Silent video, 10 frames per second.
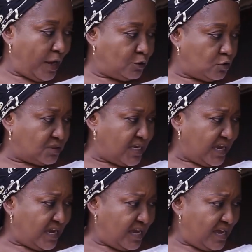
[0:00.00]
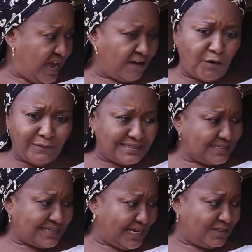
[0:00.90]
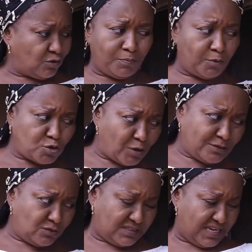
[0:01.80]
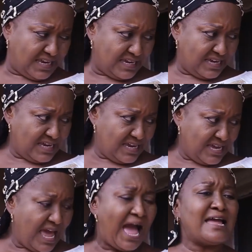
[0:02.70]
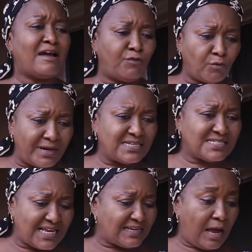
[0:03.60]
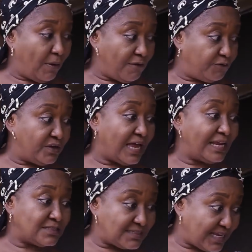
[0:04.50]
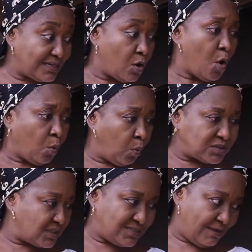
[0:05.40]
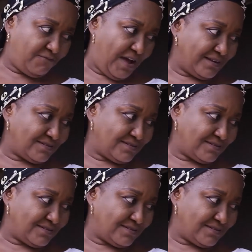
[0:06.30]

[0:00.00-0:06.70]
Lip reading: Trying to say? I've already said it, Oburo, trying to say. I have already said how I feel and said what is a